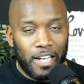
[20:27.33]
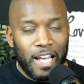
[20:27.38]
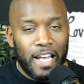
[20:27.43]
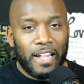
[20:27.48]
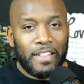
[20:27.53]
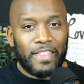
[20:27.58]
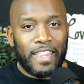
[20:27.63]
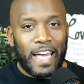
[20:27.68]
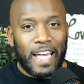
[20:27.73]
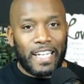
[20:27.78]

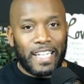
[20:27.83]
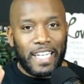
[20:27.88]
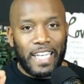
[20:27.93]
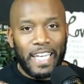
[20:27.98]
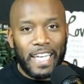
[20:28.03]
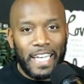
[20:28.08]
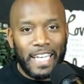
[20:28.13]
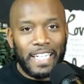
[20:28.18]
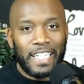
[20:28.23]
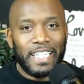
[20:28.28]
that
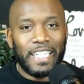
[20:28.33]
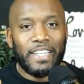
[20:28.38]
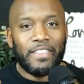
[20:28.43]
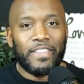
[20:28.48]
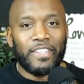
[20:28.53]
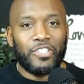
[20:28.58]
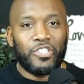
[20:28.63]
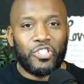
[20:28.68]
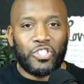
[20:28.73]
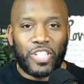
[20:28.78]
hid in
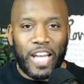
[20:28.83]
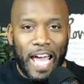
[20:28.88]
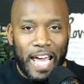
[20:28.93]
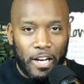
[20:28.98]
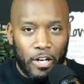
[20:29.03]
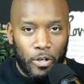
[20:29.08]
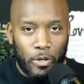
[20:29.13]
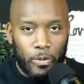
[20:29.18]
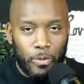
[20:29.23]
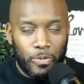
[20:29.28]
the
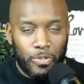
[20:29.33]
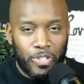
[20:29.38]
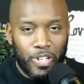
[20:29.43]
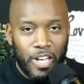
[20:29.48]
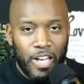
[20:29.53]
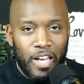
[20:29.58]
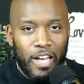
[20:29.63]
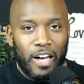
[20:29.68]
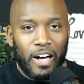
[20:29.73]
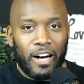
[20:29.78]
shadows
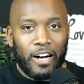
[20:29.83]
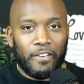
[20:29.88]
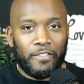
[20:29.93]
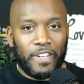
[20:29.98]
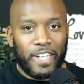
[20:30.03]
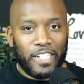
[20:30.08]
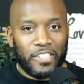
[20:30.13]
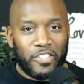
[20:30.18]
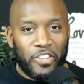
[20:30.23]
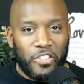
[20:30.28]
of
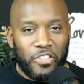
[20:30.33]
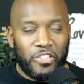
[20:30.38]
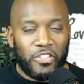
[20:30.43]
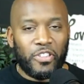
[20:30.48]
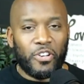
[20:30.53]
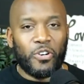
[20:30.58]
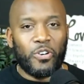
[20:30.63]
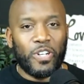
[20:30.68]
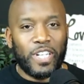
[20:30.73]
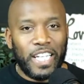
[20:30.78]
his
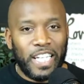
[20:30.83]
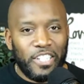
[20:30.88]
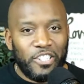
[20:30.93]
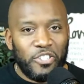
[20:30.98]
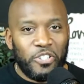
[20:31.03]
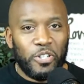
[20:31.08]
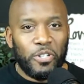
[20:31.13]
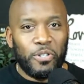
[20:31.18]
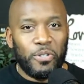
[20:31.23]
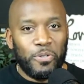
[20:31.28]

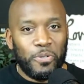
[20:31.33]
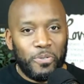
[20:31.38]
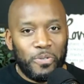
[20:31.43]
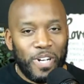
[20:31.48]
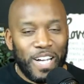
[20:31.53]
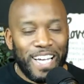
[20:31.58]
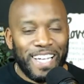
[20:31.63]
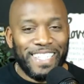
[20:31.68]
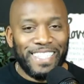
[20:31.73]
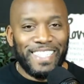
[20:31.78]

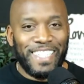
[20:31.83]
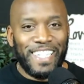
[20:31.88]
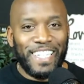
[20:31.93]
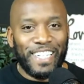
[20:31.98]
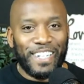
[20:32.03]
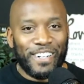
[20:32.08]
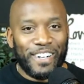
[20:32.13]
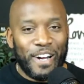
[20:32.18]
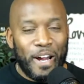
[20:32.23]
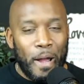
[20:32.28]

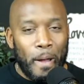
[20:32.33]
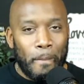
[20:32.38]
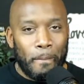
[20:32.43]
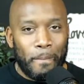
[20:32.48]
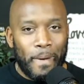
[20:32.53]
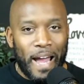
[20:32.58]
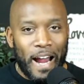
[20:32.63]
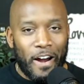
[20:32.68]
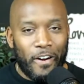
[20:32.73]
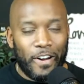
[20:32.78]
32-year
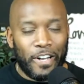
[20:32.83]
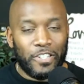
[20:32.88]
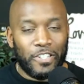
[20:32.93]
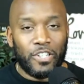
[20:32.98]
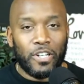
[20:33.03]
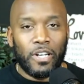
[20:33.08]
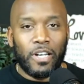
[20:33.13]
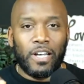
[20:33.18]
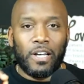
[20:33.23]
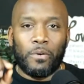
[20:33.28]
marriage.
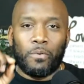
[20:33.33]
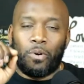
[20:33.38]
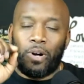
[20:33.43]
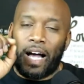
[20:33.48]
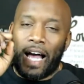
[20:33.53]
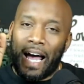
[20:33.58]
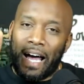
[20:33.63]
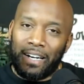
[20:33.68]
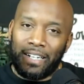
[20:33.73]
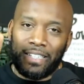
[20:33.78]
Well,
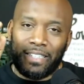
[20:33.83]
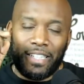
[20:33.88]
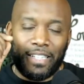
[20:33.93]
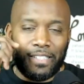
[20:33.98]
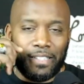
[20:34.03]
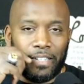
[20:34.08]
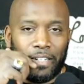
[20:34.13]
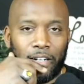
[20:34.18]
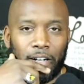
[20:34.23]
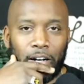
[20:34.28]
how did
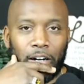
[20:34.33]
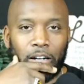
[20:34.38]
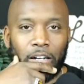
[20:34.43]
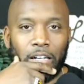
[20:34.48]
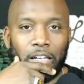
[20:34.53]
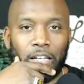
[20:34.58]
this occur?